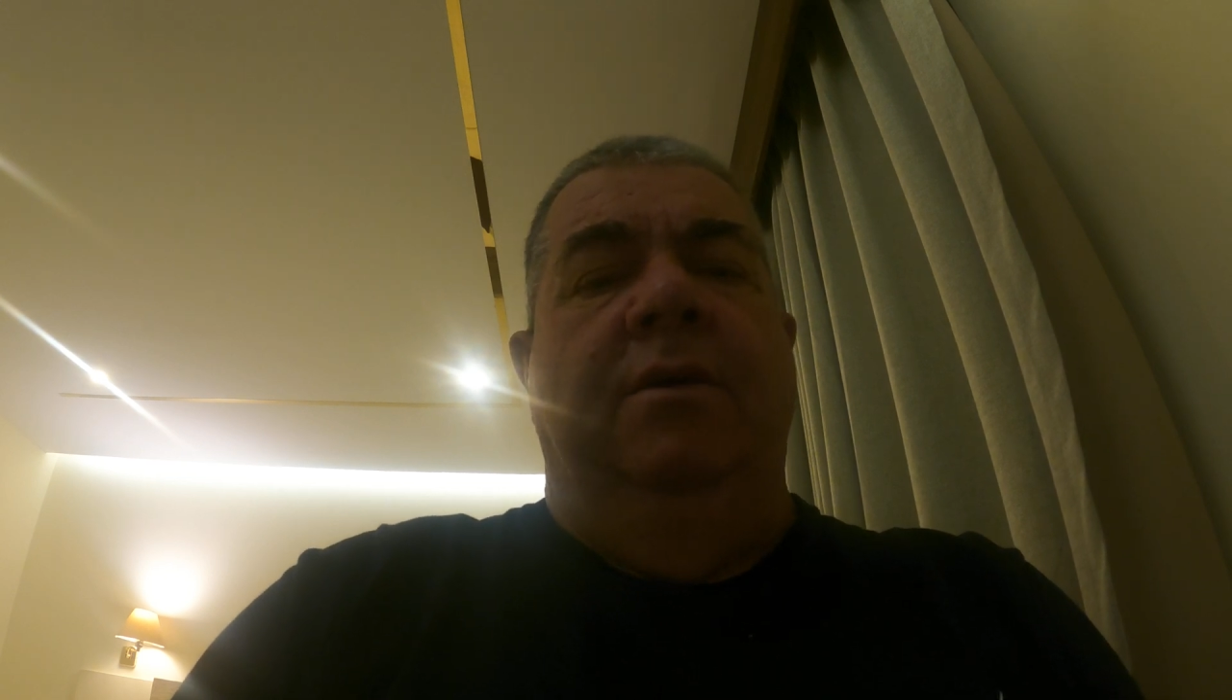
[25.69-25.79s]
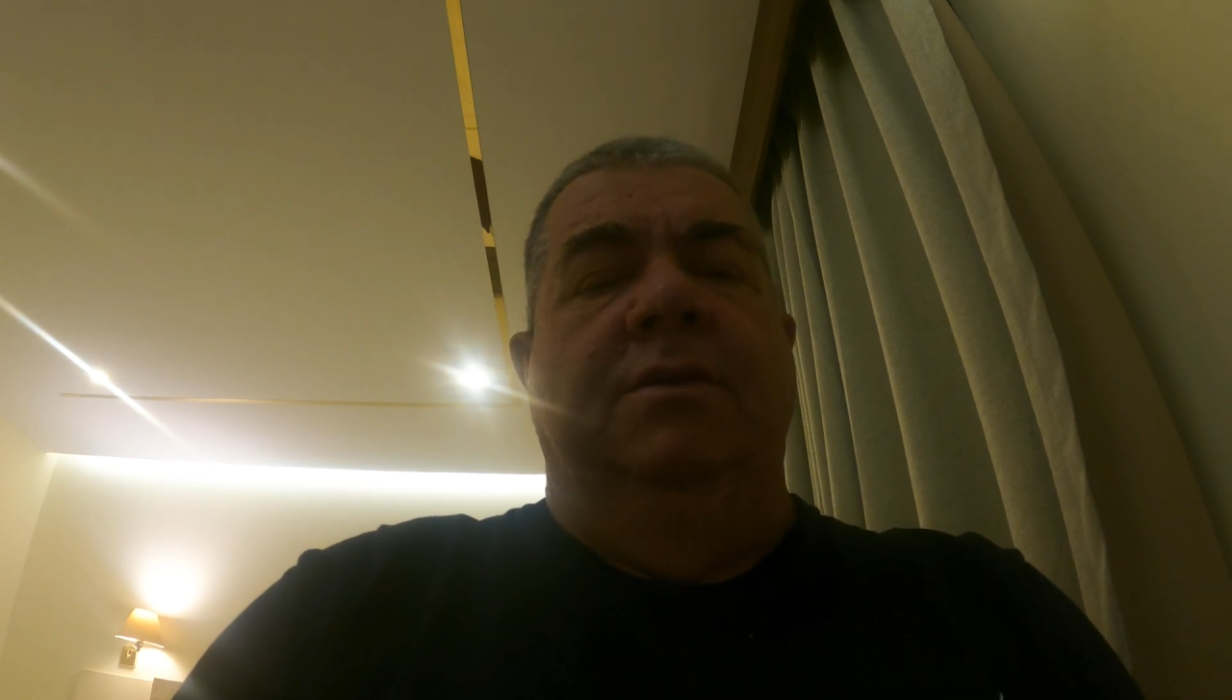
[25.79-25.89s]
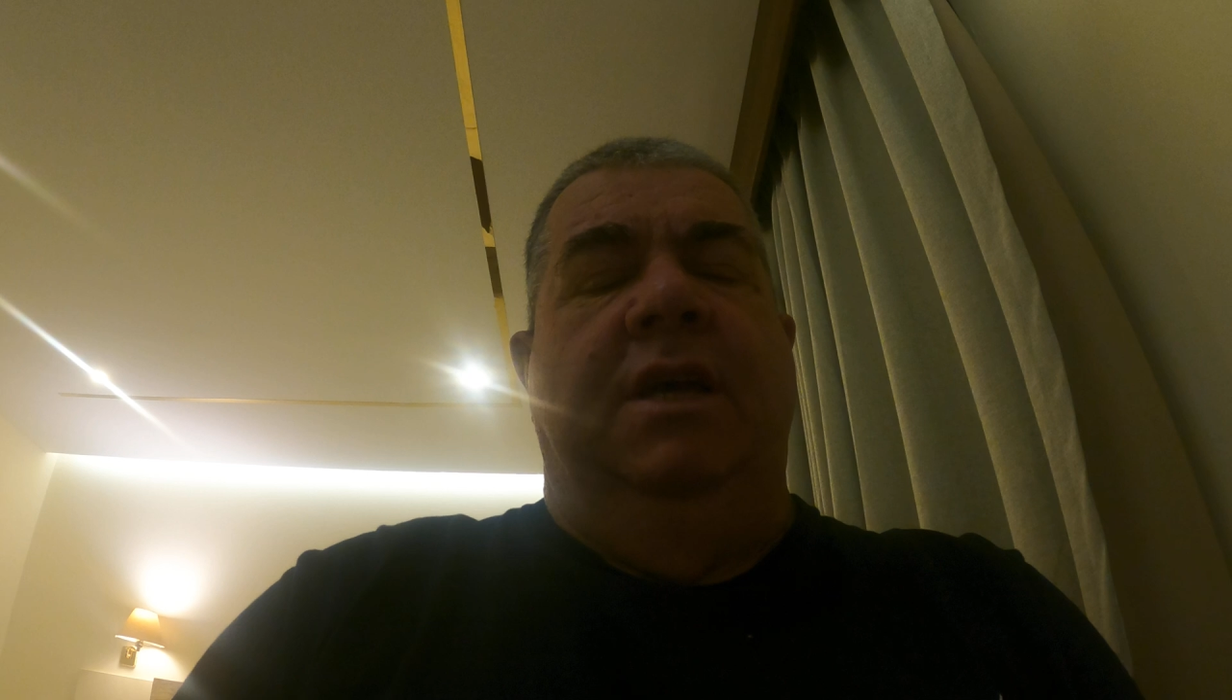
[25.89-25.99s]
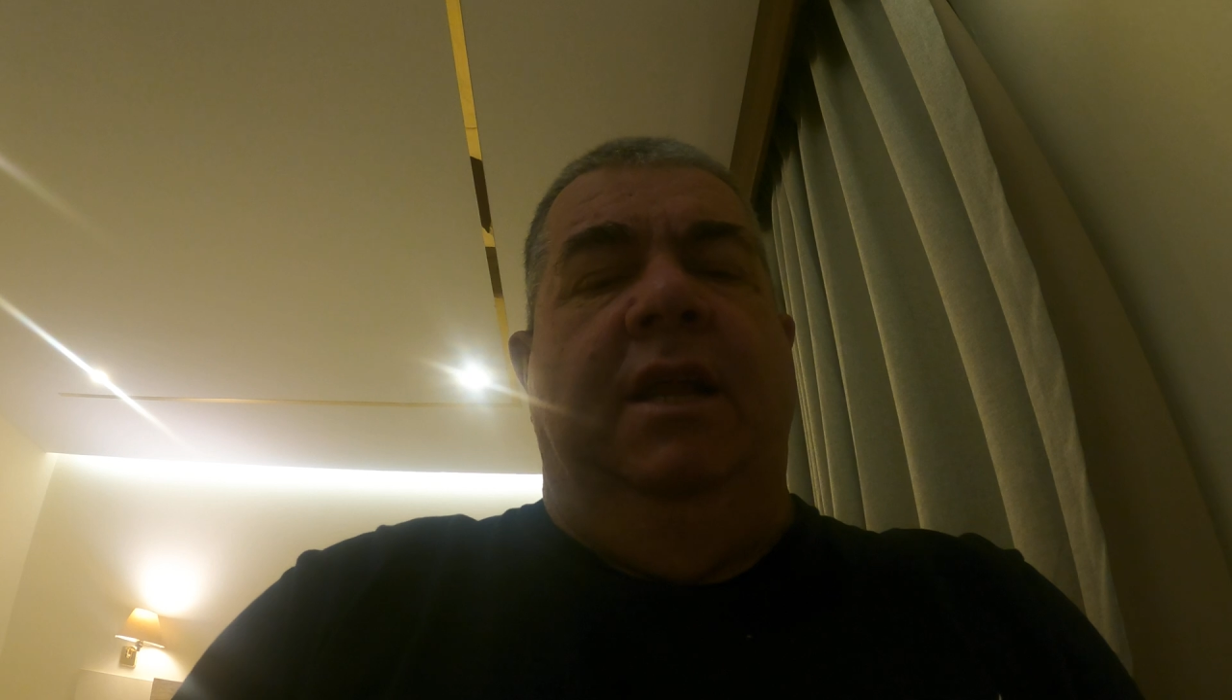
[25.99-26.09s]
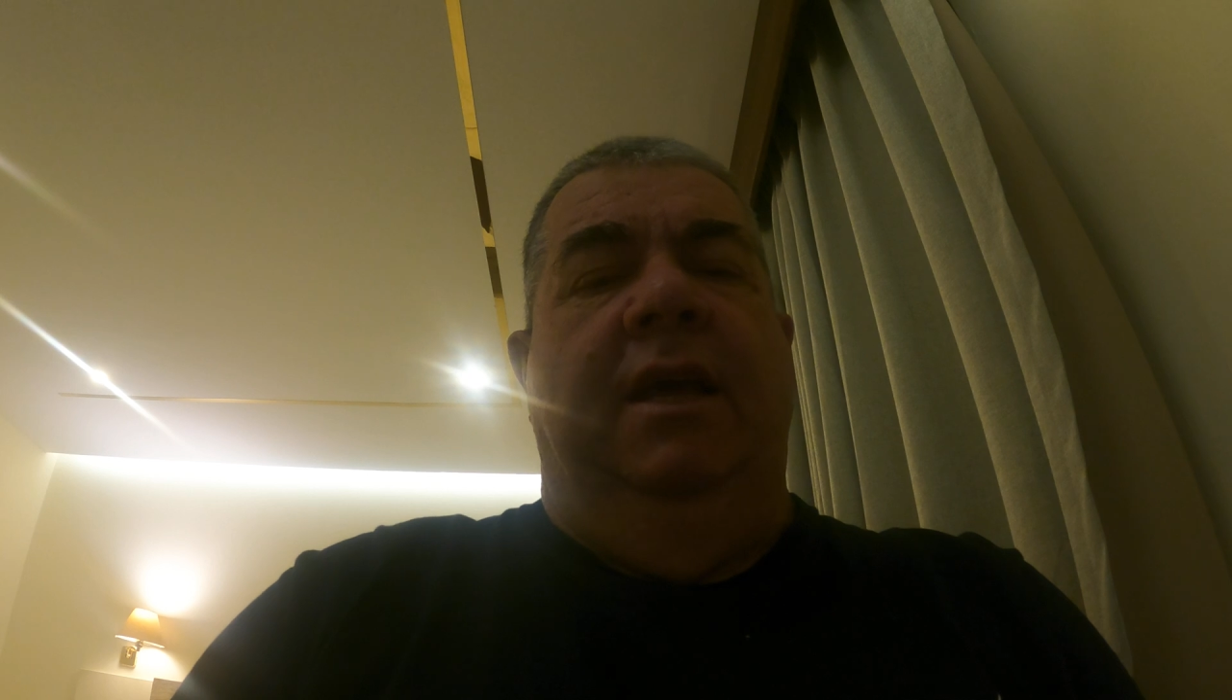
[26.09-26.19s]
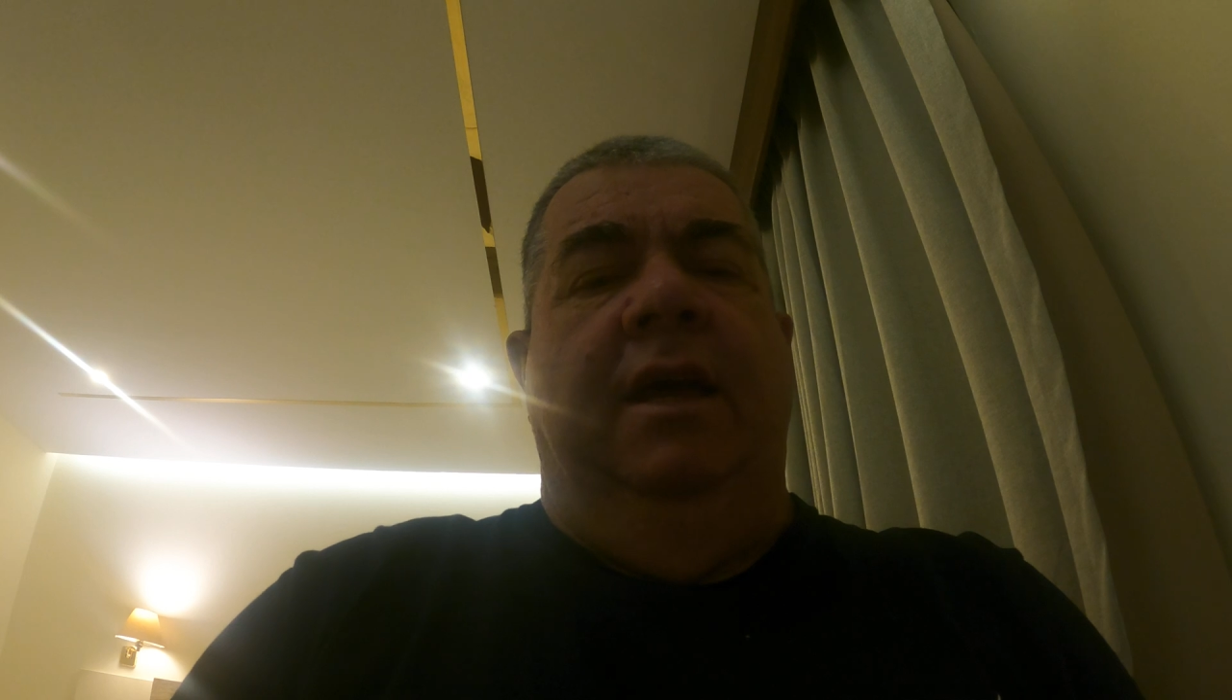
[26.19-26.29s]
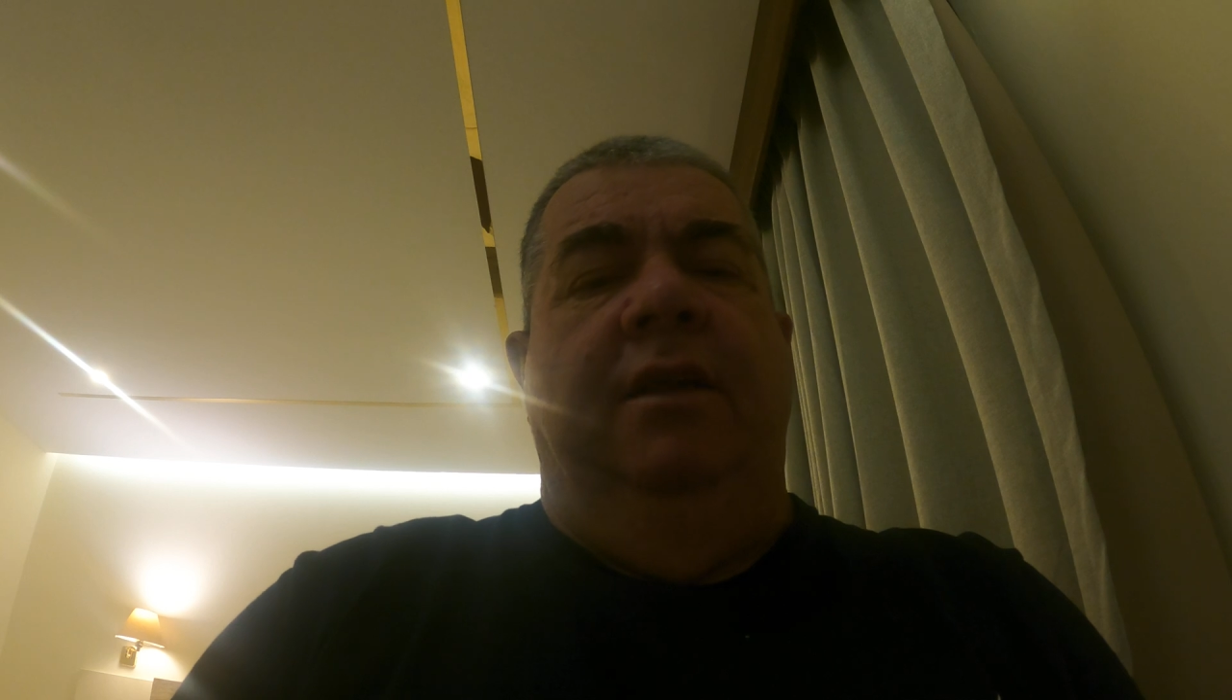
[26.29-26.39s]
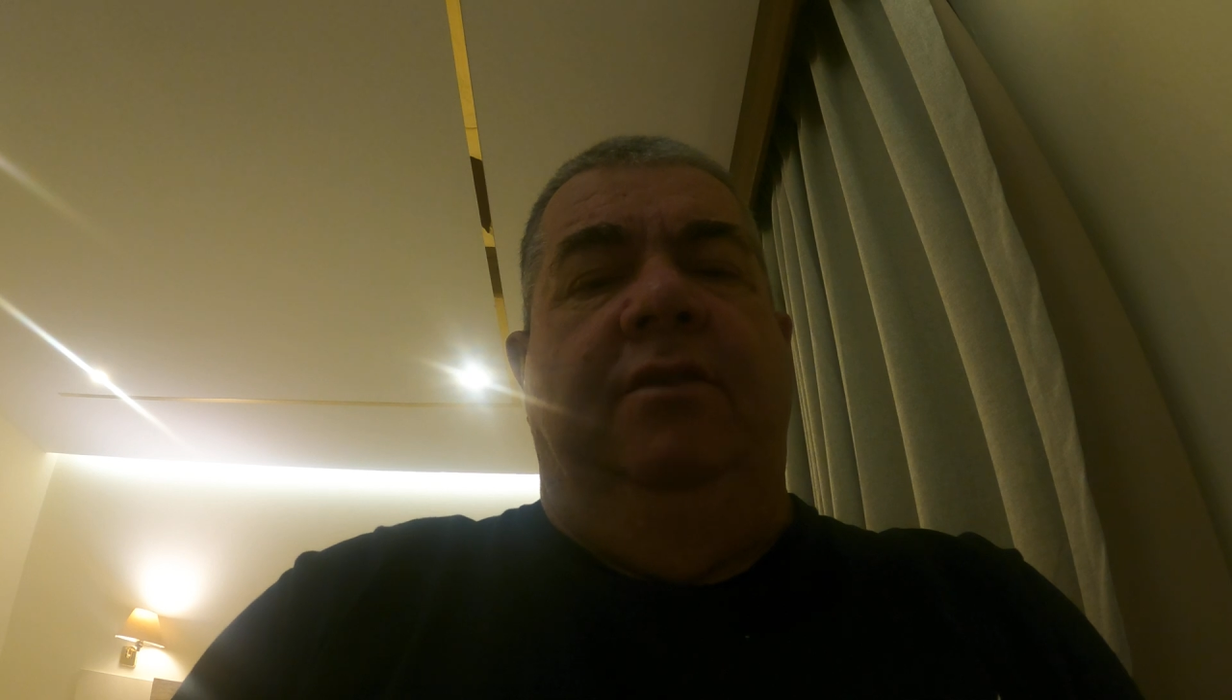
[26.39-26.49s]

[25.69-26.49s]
I was going to go